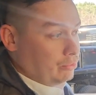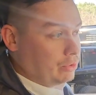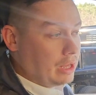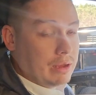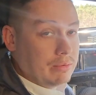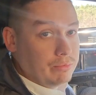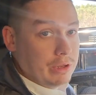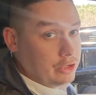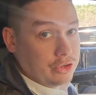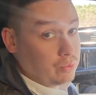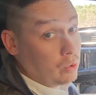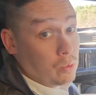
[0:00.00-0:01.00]
That it
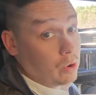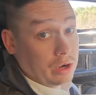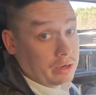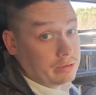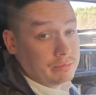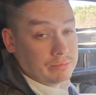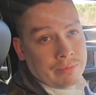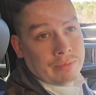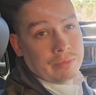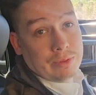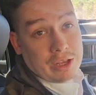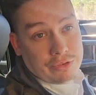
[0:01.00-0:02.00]
just won't work.
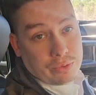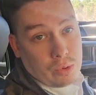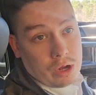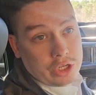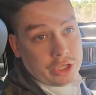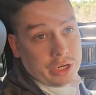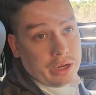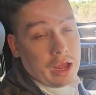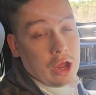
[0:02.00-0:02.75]
Thanks for watching.